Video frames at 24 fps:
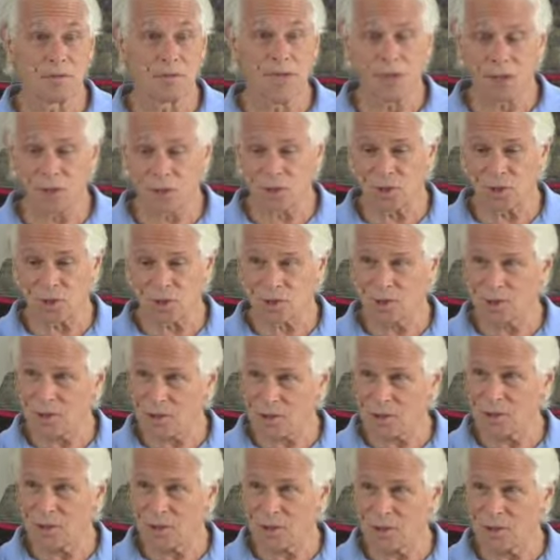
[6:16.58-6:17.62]
They are just
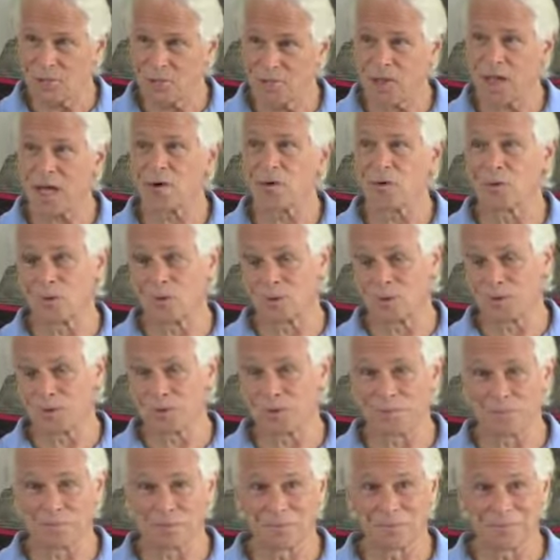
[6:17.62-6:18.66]

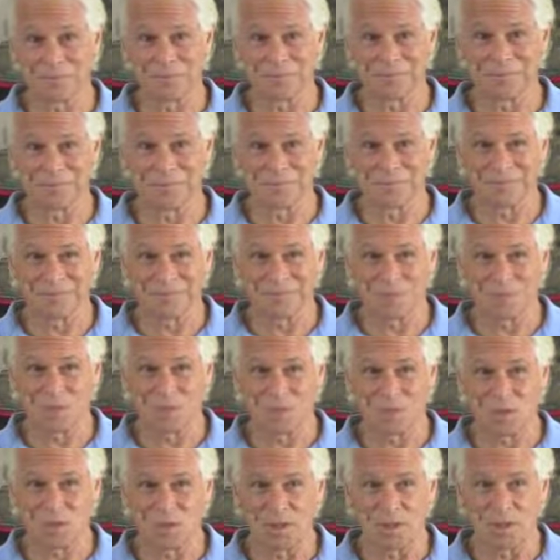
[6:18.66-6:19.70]
flowers,
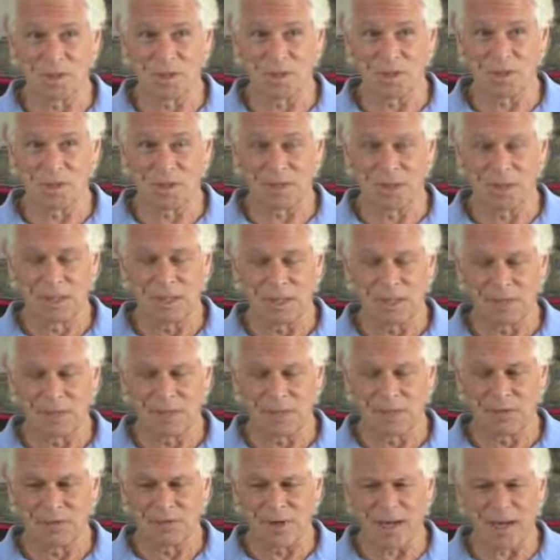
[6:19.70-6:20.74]
right?
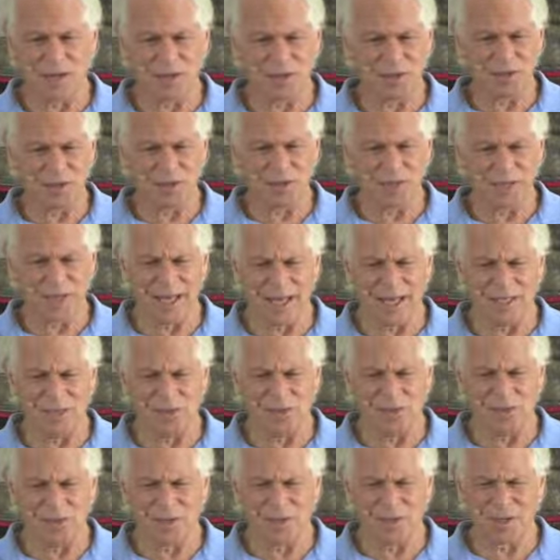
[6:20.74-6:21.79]
If I was
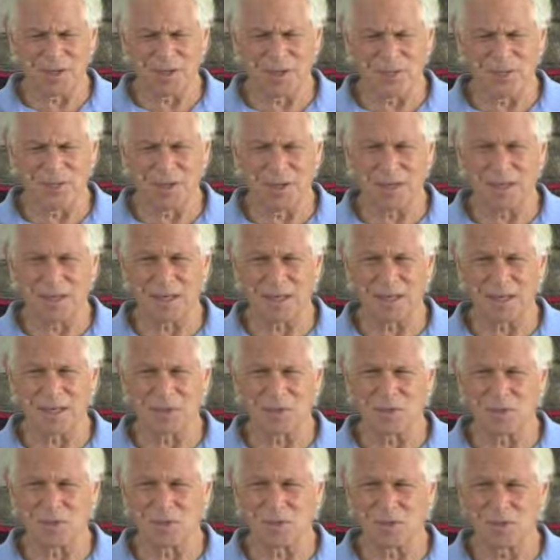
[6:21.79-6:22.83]
attached to them, then
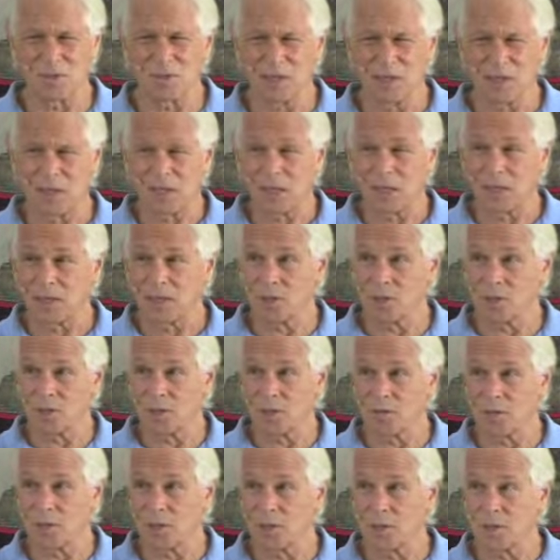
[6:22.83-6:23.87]
I
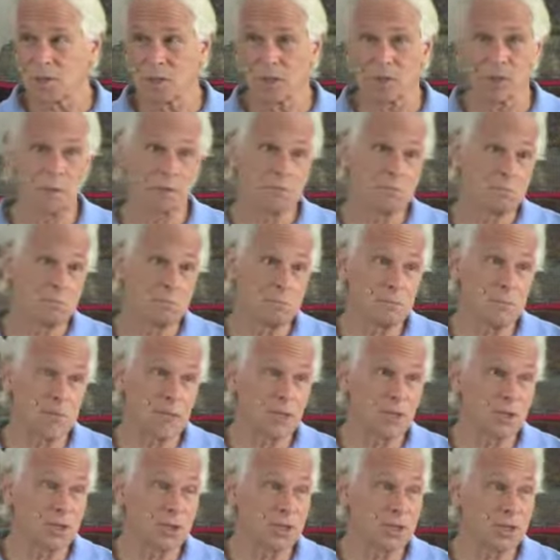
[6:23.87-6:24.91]
could
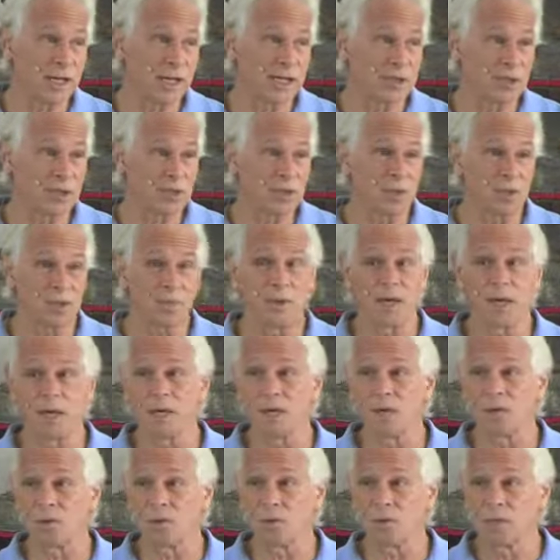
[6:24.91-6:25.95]
attach to them
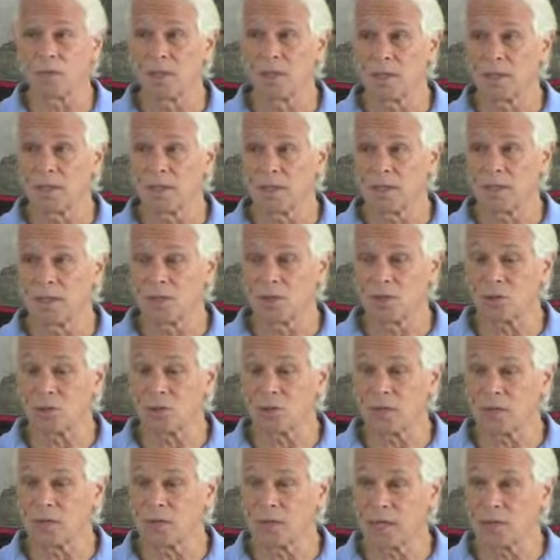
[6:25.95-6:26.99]
how? I
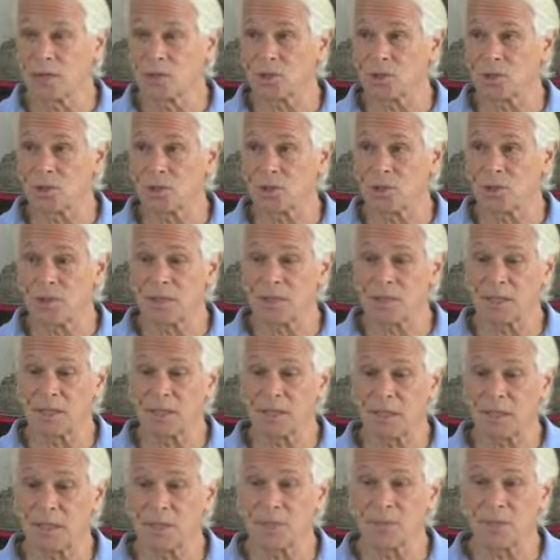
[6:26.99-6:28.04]
could attach to them by
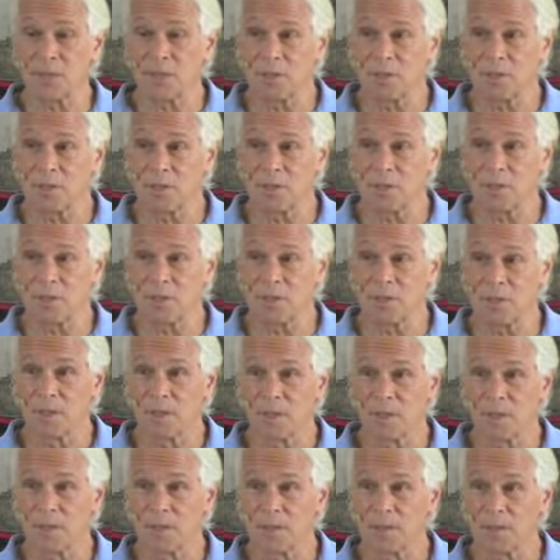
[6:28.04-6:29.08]
labeling them
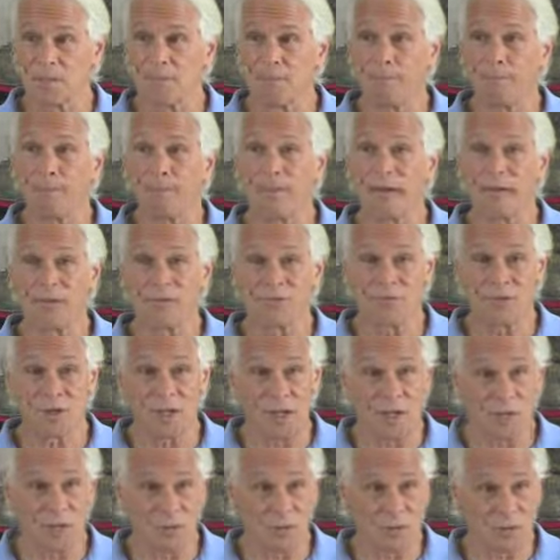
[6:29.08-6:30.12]
my
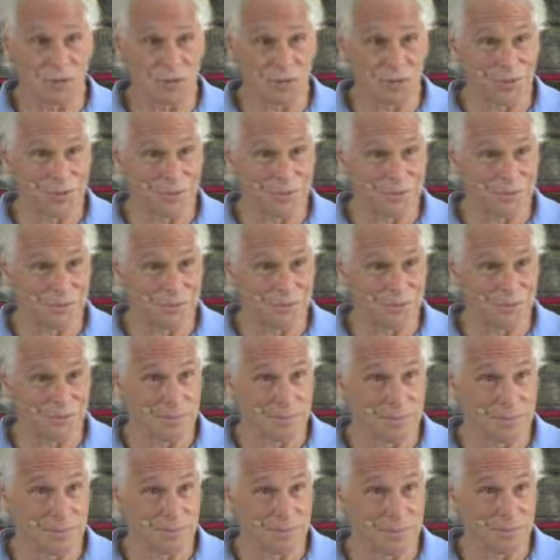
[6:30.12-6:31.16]
flowers,
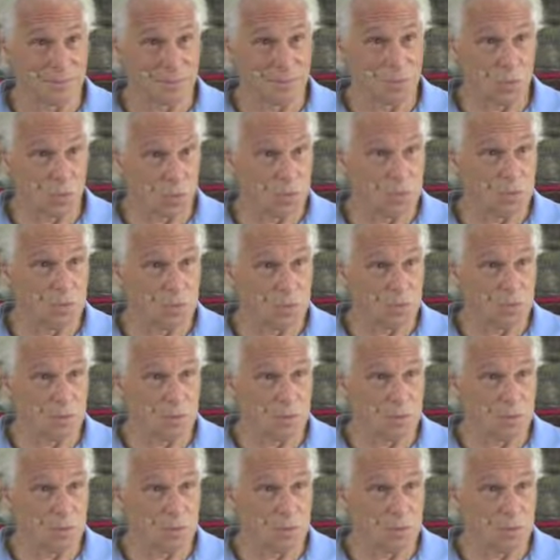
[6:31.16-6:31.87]
right?